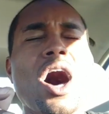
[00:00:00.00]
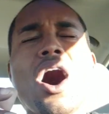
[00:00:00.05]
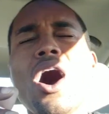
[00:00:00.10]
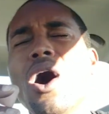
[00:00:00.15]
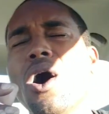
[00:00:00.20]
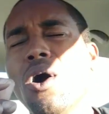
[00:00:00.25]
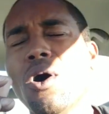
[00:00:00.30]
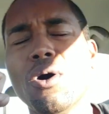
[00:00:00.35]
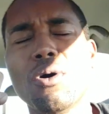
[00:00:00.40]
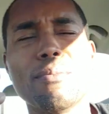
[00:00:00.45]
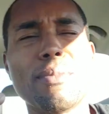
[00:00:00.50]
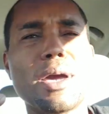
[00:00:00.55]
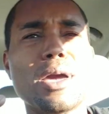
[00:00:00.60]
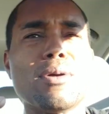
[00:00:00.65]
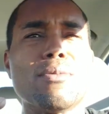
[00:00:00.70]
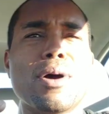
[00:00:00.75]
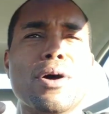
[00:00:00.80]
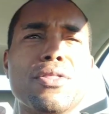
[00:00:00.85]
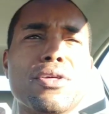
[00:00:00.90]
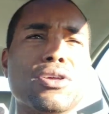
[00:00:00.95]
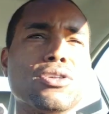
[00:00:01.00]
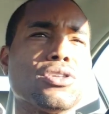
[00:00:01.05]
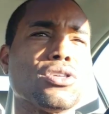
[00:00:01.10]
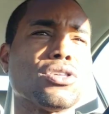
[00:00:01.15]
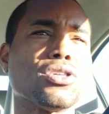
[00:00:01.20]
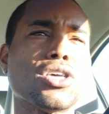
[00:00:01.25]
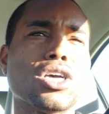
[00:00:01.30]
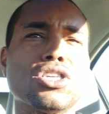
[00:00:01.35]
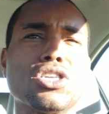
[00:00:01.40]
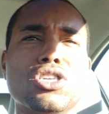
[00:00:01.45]
Oh, Mayweather, this
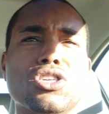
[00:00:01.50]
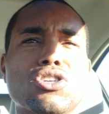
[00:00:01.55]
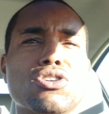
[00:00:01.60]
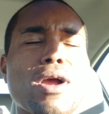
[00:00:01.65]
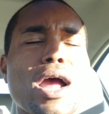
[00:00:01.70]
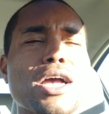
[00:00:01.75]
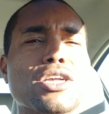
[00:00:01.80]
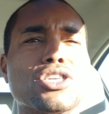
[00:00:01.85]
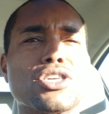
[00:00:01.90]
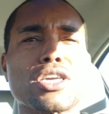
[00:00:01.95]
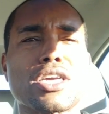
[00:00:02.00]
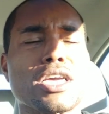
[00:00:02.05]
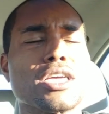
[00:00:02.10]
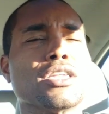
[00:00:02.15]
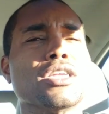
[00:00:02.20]
is such tragic.